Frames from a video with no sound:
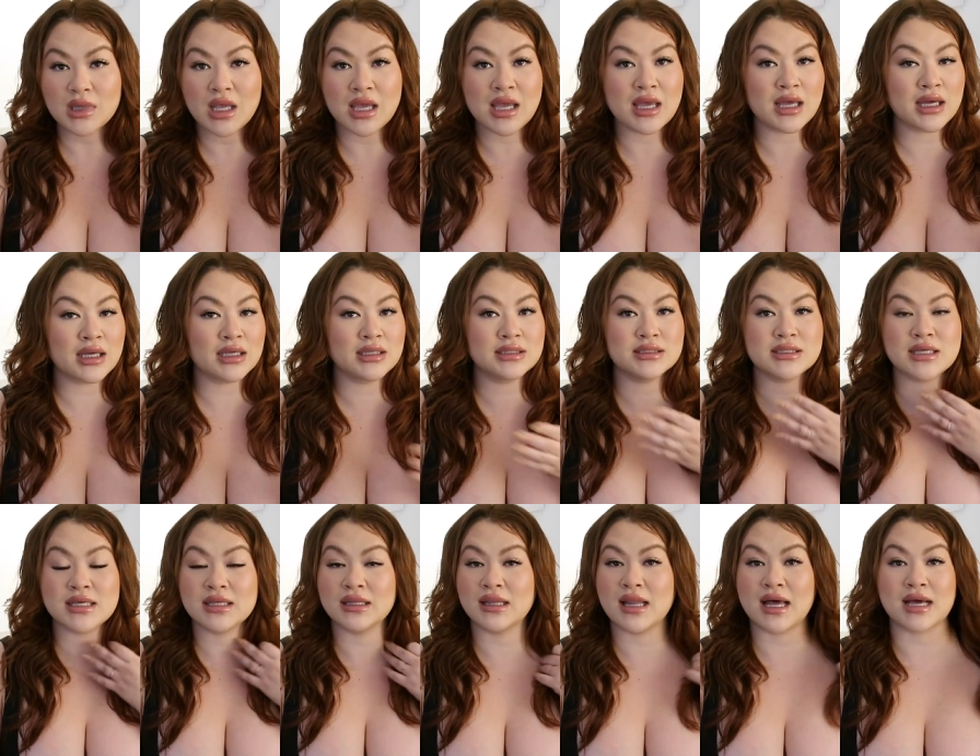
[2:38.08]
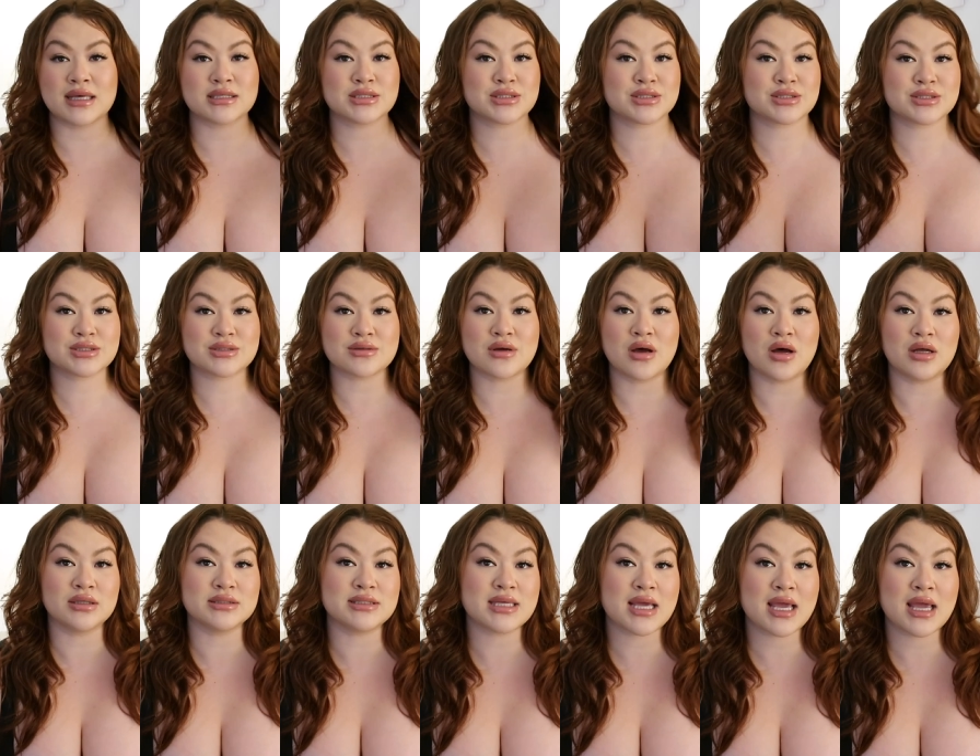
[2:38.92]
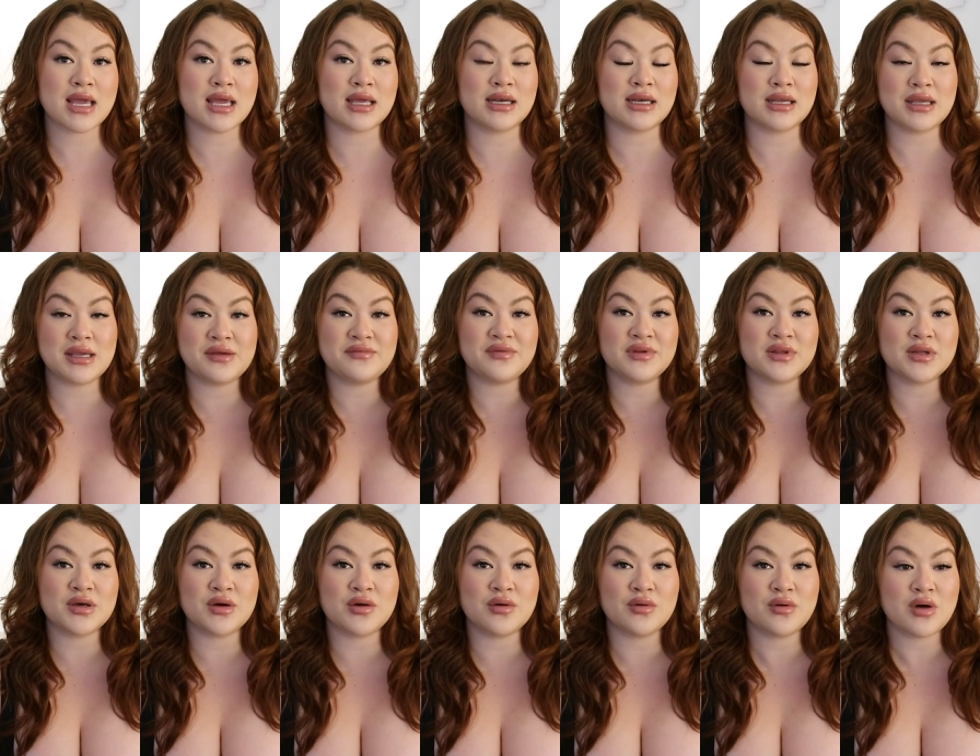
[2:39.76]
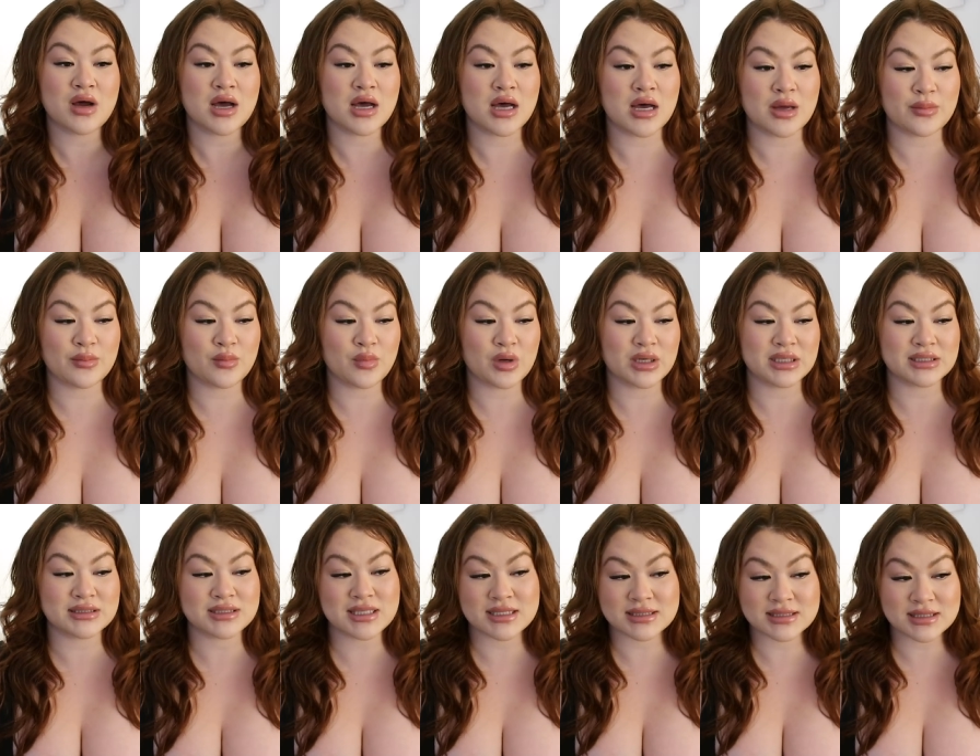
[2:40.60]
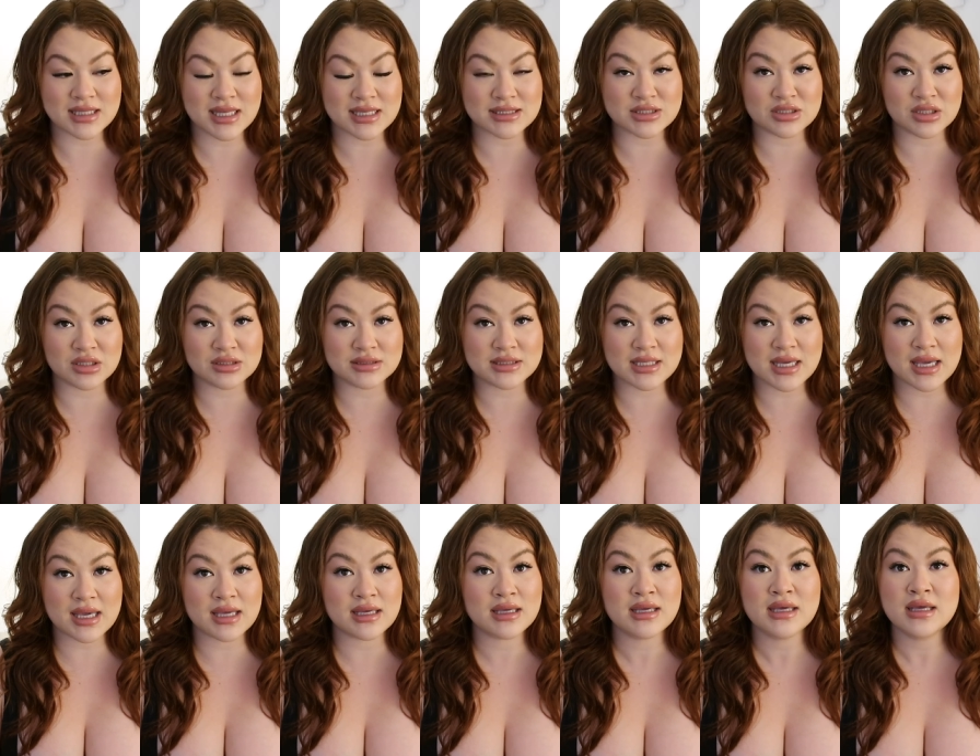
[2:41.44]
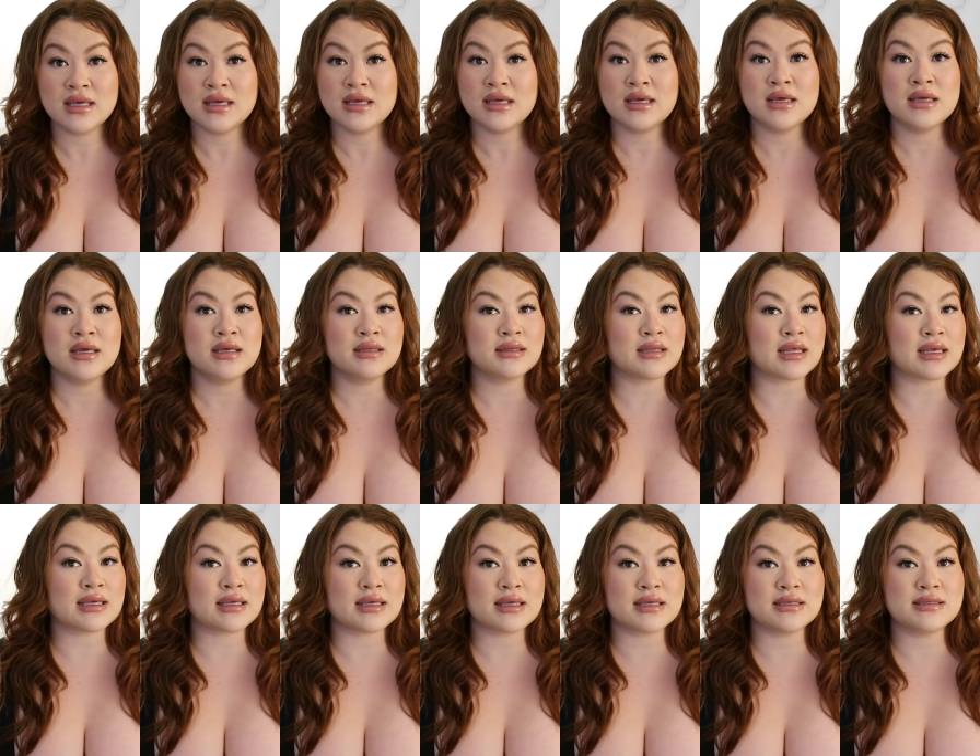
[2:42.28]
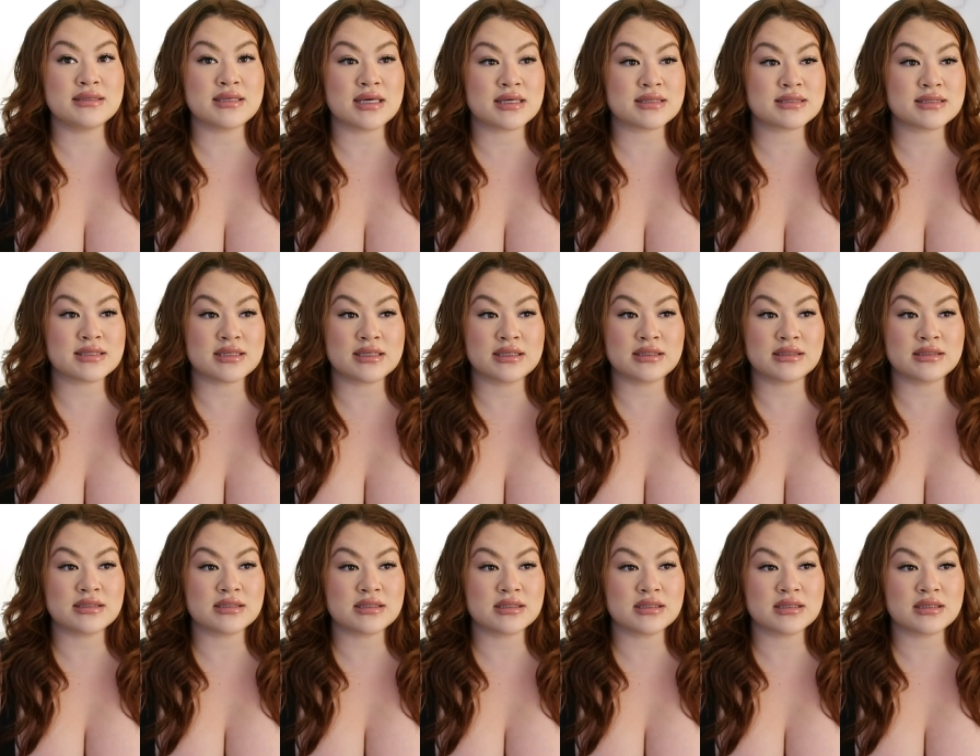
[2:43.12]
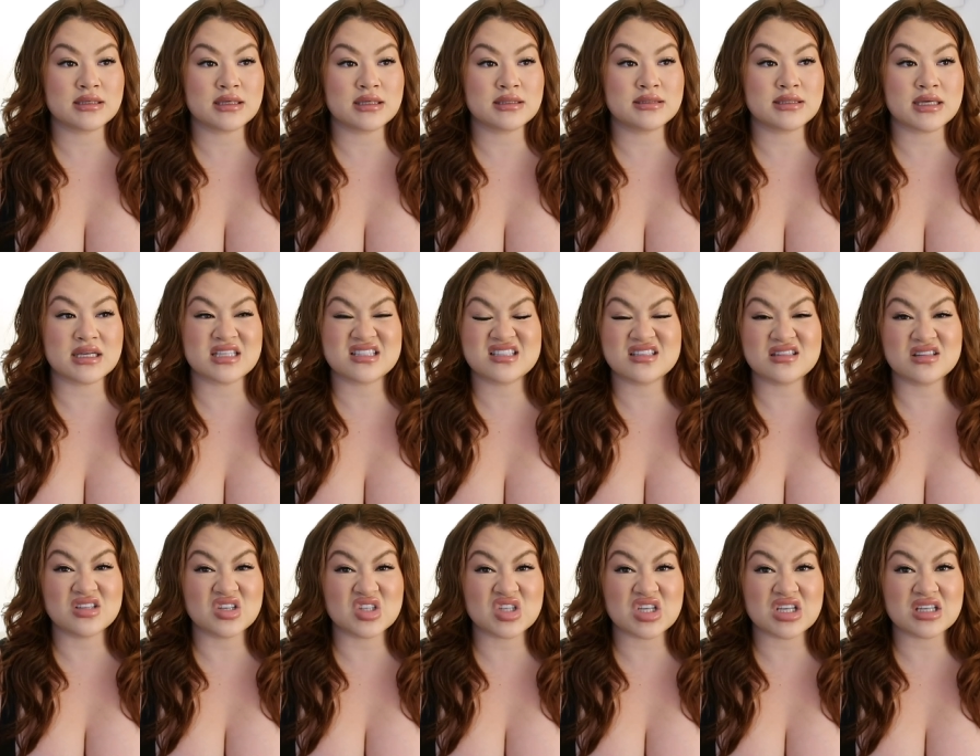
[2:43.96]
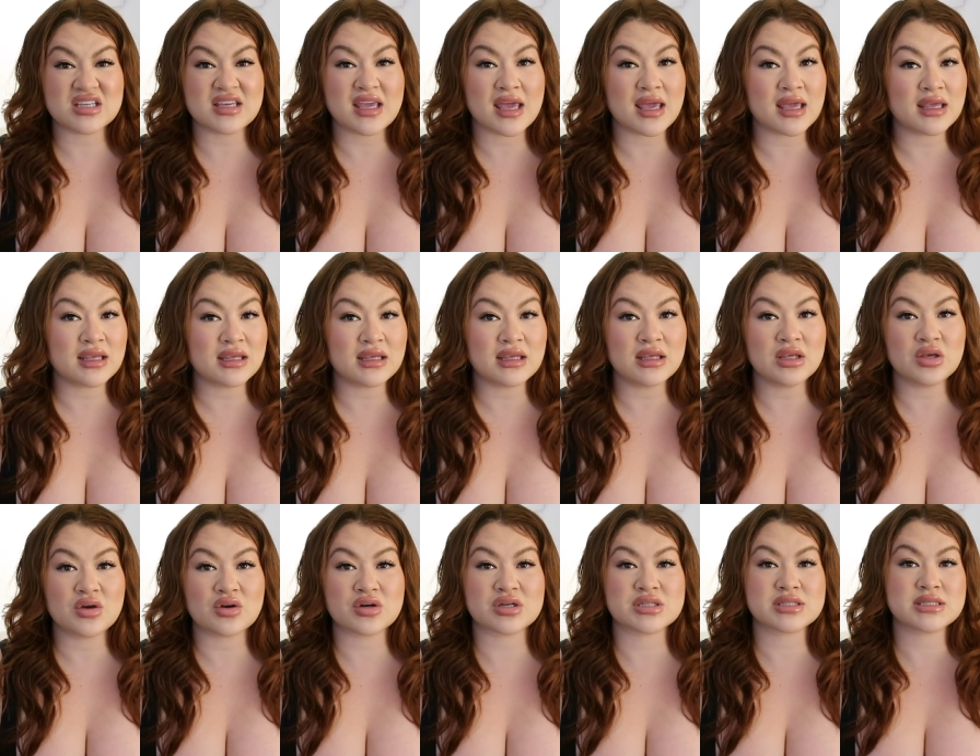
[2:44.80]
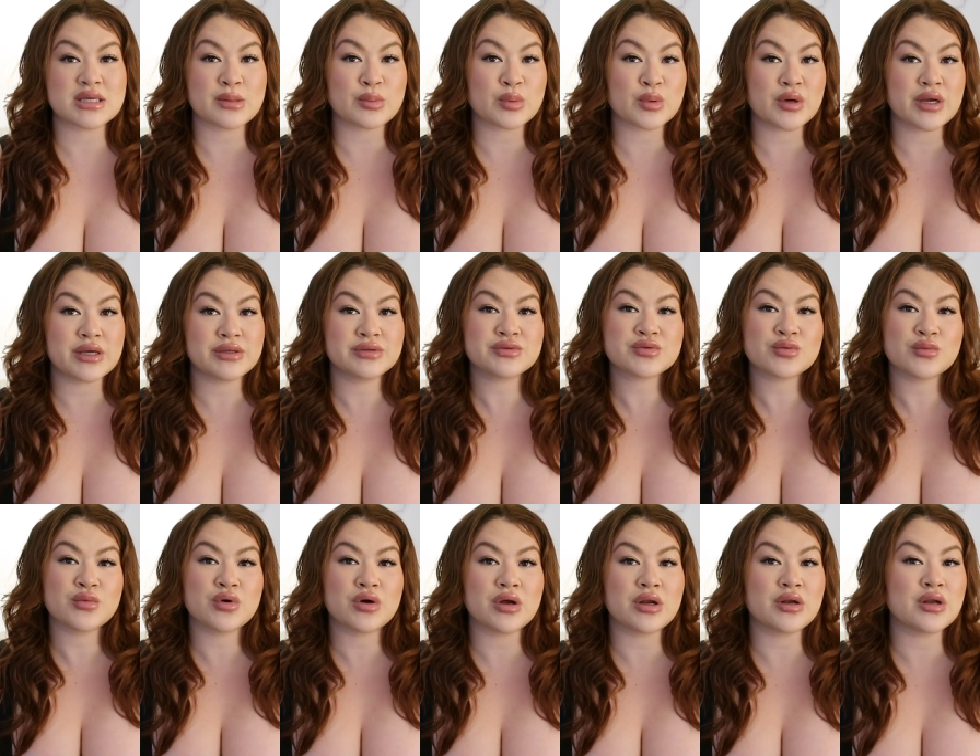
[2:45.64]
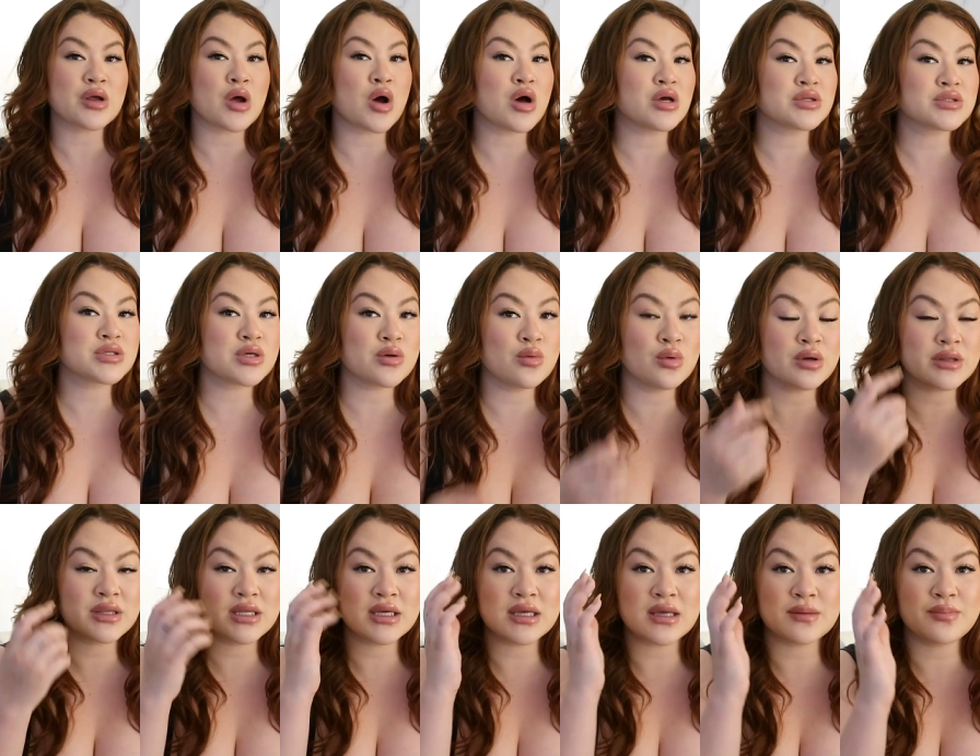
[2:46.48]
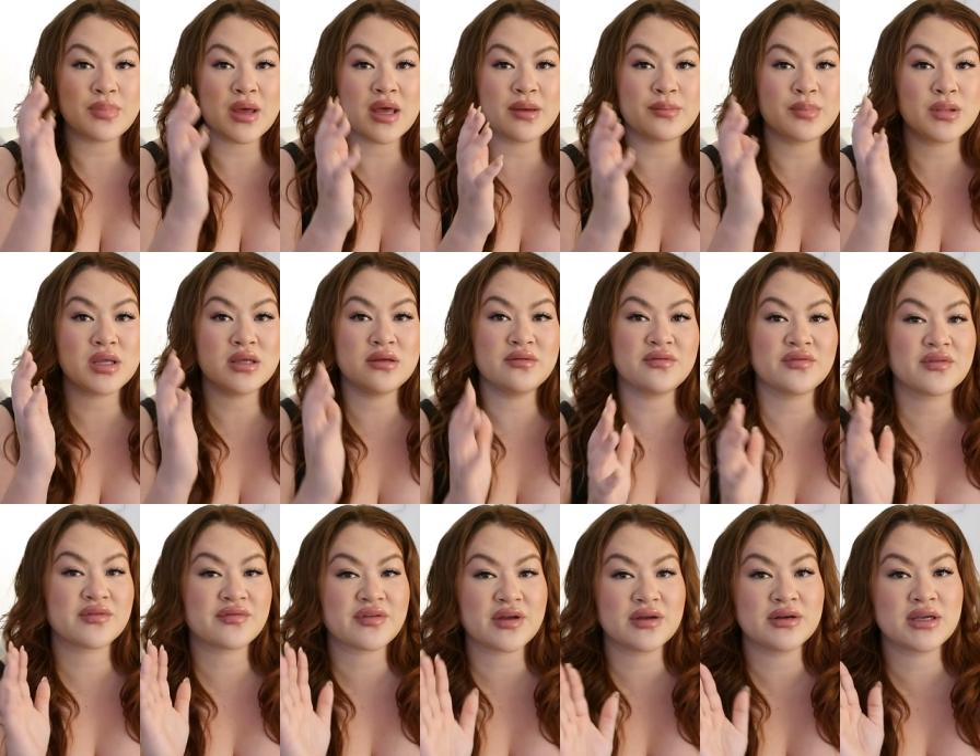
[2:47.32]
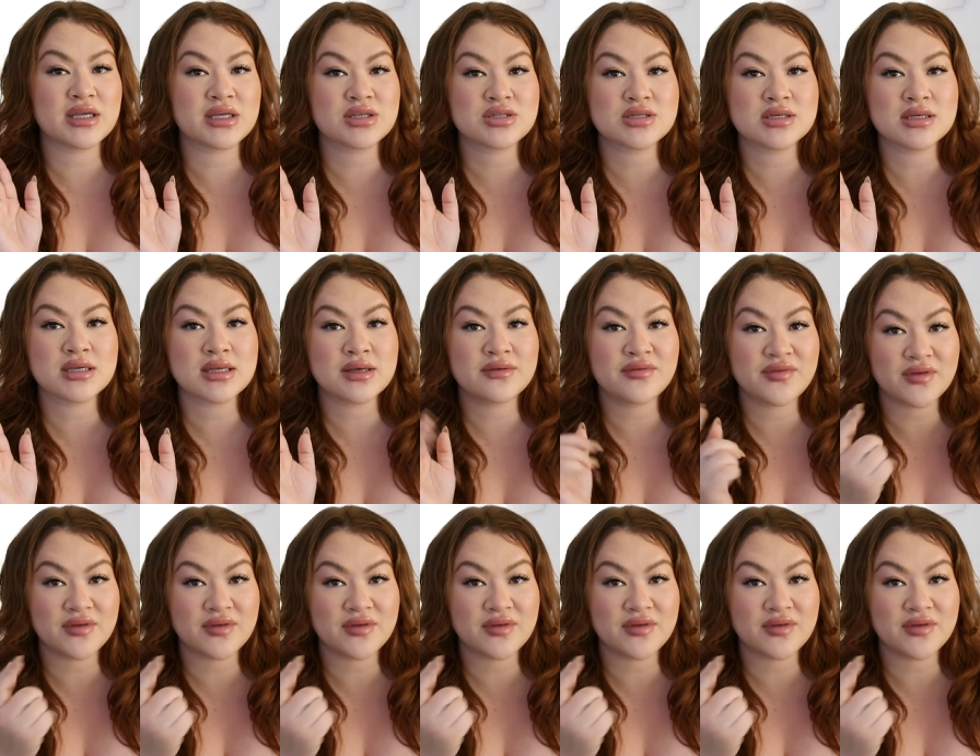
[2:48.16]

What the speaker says: and it lasts all day. And even though when it doesn't last all day, like it doesn't look cakey or separates. And also, one thing, a pet peeve for foundation,